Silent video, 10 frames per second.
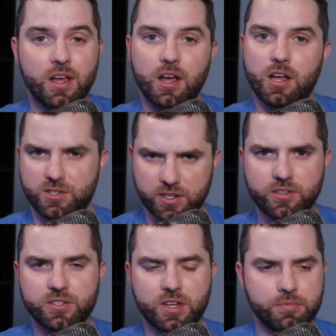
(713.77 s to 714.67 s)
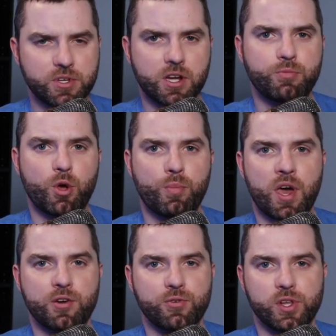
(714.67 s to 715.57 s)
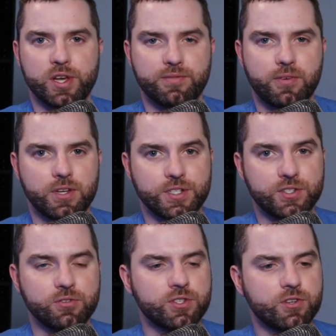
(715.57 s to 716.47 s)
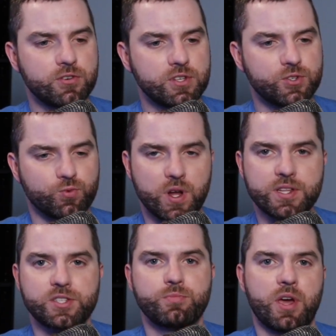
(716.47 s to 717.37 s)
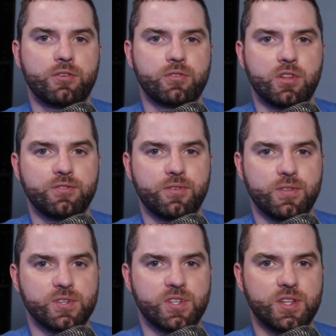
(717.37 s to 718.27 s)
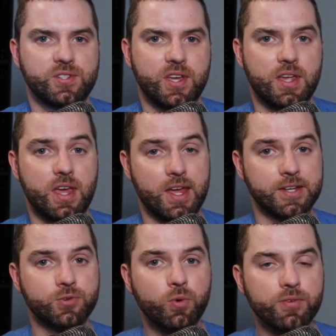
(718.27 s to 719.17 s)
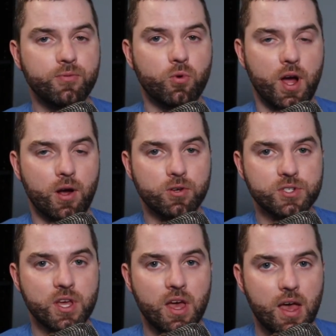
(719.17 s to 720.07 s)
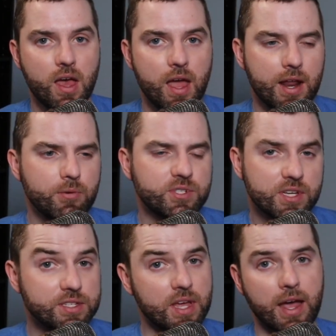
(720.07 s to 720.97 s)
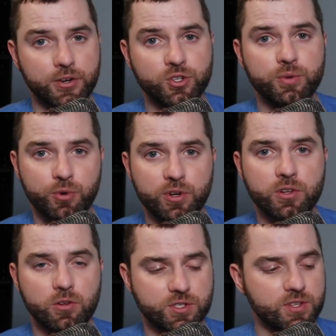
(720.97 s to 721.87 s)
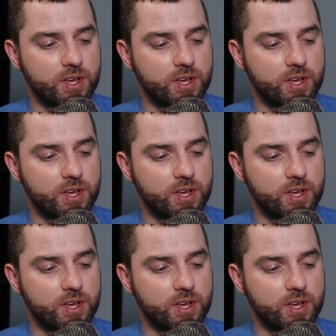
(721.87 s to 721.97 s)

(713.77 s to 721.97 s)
So that's a good time to talk about battery life. SteelSeries rates the battery life on this headset at 24 hours. And I would say it's actually pretty close to